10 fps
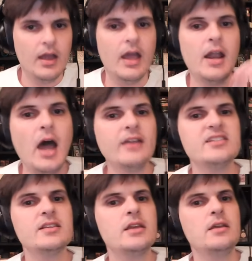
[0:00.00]
And
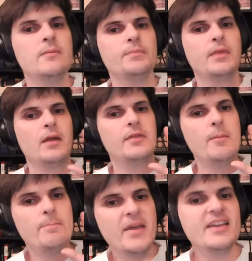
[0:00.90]
honestly, the
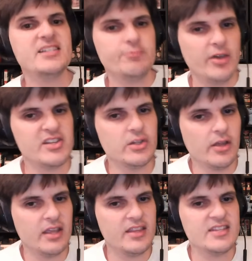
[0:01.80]
biggest place to
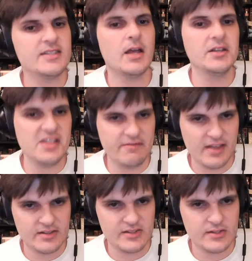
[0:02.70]
look at this is on
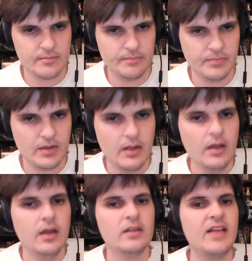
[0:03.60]
defense.
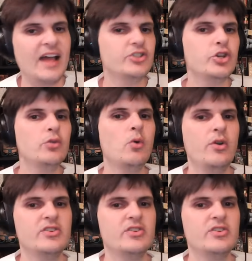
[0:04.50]
Last year, the Warriors